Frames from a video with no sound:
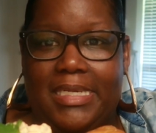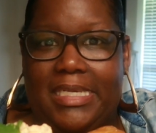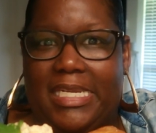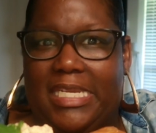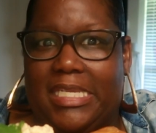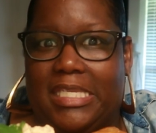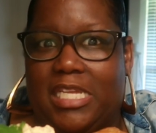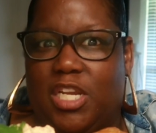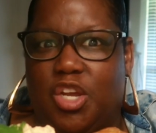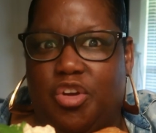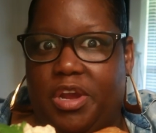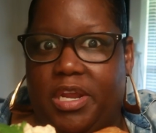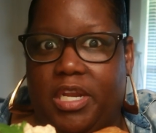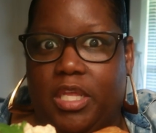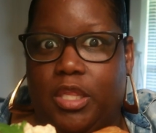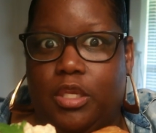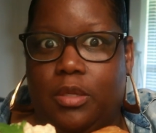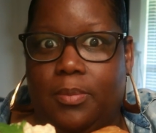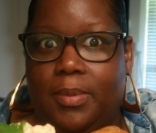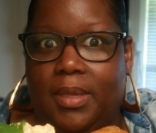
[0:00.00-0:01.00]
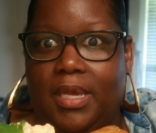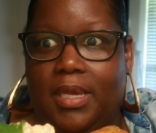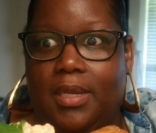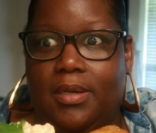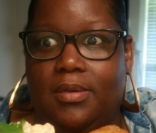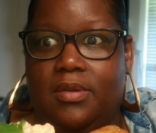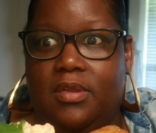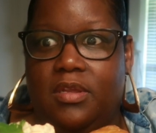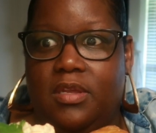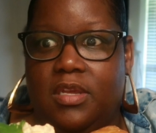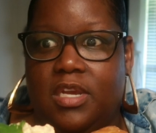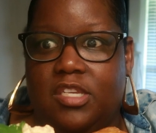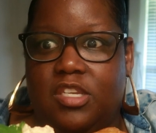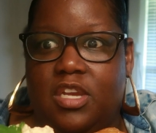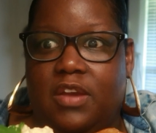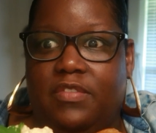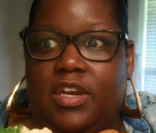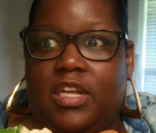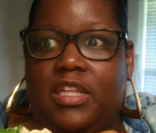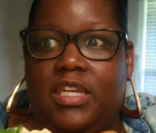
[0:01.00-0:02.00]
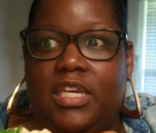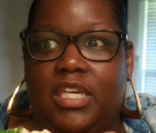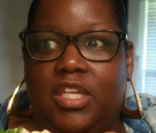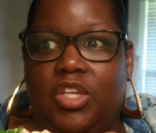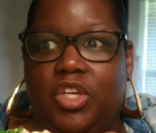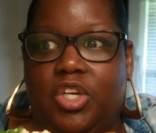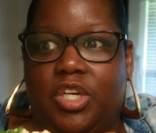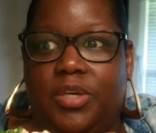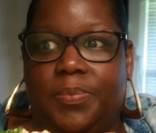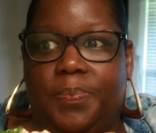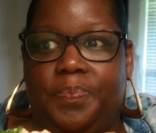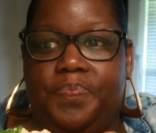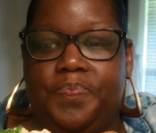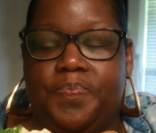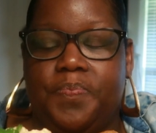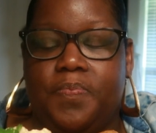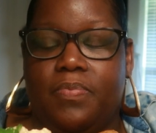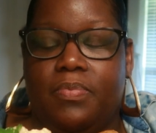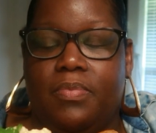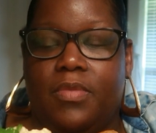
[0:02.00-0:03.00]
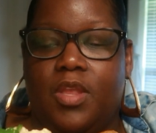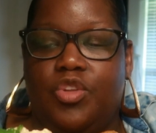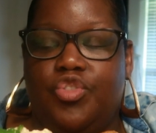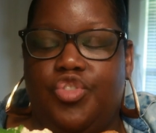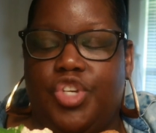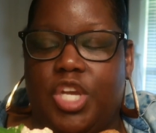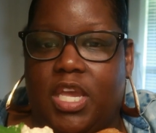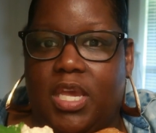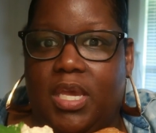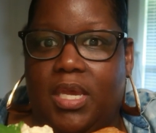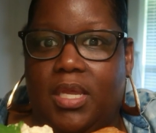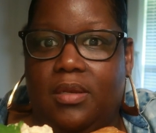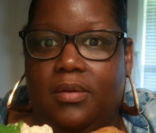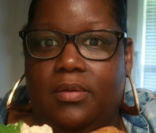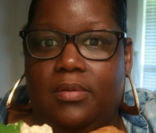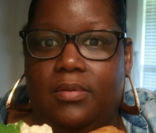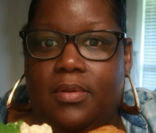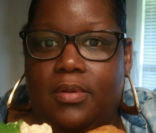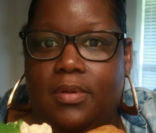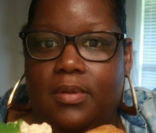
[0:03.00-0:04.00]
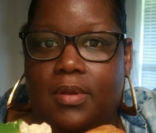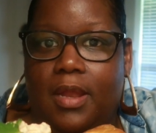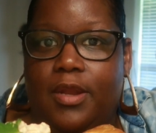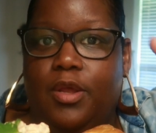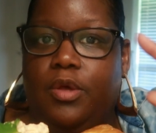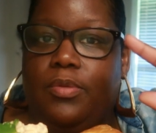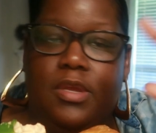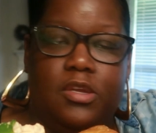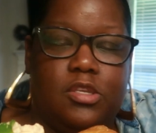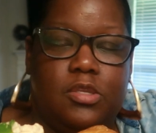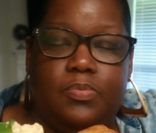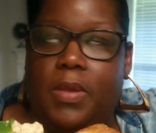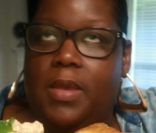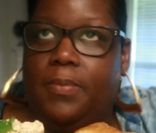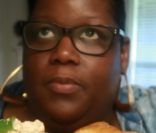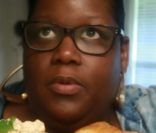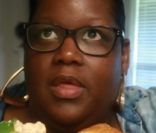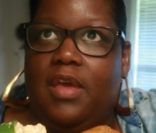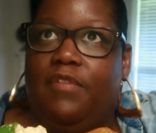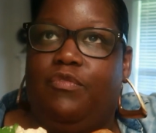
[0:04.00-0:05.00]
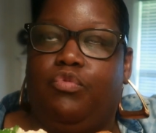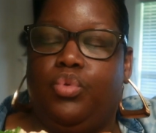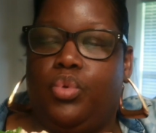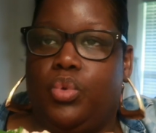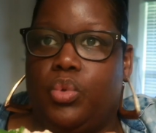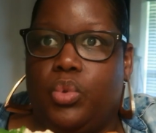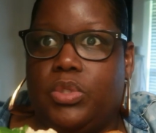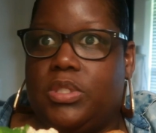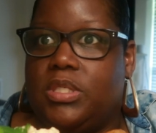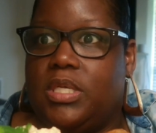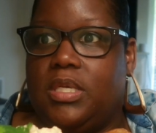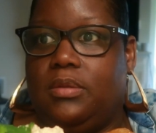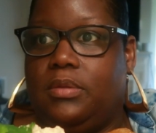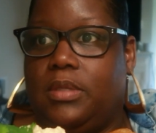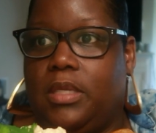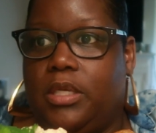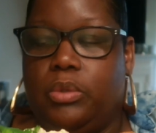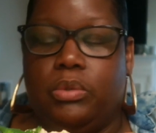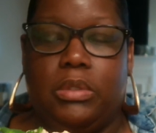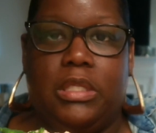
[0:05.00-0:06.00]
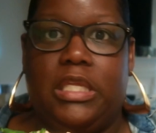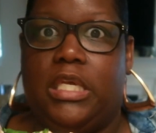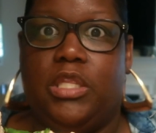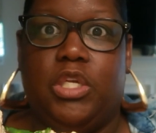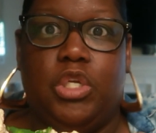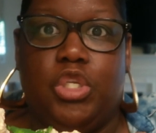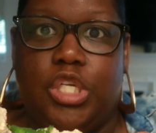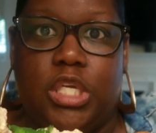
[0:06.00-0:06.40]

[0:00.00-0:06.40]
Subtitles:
disintegrate a little bit. Because you ever clean your chicken? I know there's people that have rules. They don't clean their